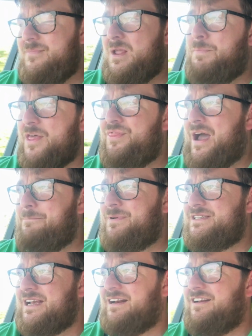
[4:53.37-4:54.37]
But that
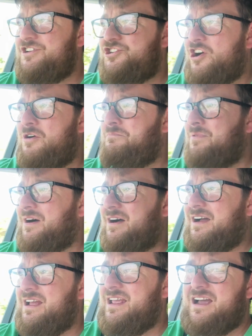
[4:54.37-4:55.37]
particular job,
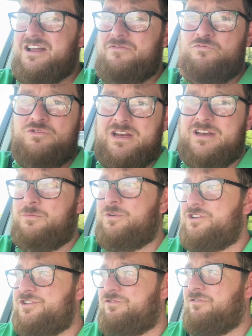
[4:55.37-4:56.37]
I really don't
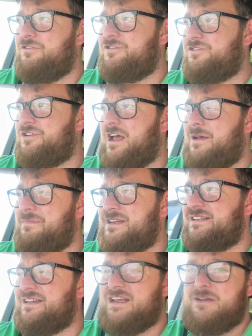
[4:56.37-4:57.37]
want to
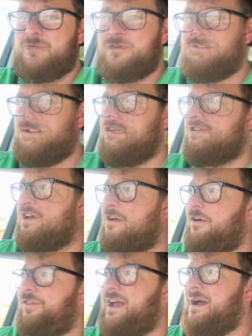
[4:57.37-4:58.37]
mess the gearbox. Point to
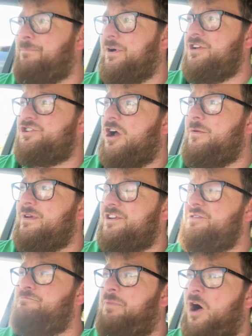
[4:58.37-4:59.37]
note on that, by the time you
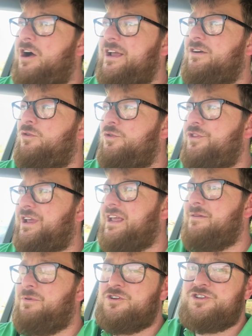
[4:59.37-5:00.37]
actually buy all the
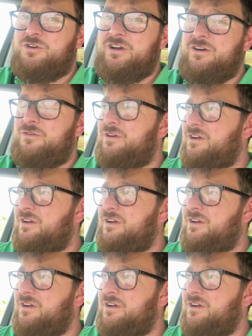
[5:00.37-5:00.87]
gearbox oil,